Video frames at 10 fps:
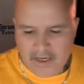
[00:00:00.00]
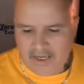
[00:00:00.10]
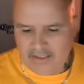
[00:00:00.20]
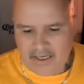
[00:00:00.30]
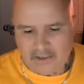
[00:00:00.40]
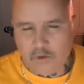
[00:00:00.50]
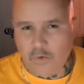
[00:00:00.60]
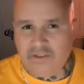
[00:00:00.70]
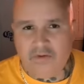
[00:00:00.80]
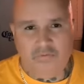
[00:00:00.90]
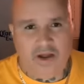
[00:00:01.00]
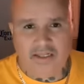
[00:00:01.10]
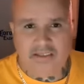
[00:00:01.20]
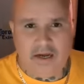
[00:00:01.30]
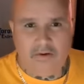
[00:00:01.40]
and that as soon as he
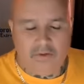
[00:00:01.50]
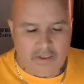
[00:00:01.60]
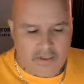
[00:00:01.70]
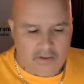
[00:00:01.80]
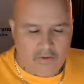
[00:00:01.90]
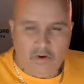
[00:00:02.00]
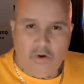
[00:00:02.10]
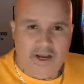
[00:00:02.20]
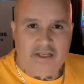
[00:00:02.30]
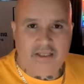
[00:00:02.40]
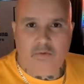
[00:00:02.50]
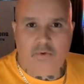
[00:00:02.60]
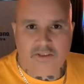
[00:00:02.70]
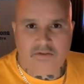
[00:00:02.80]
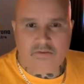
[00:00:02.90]
finds out, he'll go ahead and get
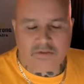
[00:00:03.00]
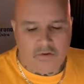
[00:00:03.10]
with you.